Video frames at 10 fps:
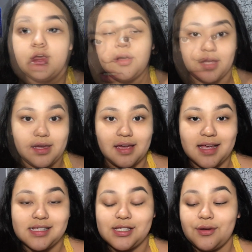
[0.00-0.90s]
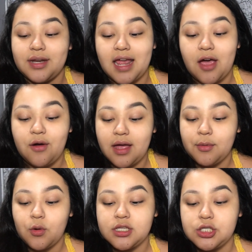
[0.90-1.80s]
Okay guys, so now I'm
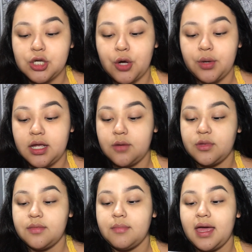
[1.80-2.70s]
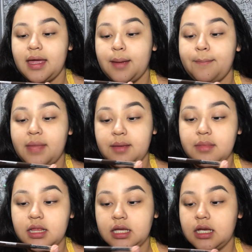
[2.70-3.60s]
going to go in with my
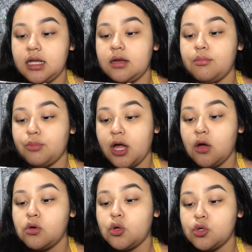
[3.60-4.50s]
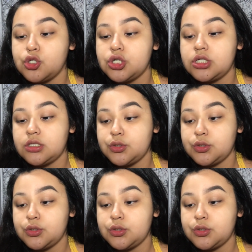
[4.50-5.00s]
Maybelline Brow Ultra